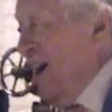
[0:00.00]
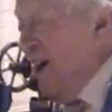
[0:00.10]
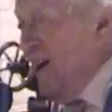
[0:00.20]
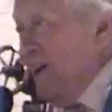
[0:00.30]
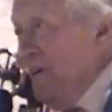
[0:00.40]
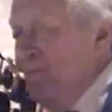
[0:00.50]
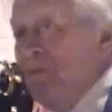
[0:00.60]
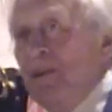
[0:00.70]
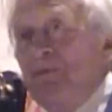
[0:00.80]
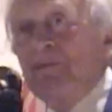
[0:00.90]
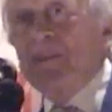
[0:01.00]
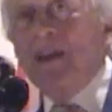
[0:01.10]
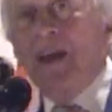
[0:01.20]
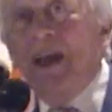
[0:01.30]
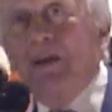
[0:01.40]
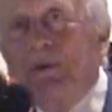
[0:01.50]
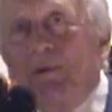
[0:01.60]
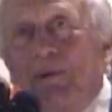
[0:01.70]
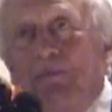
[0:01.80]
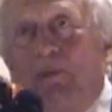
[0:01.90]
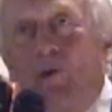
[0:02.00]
High, we were in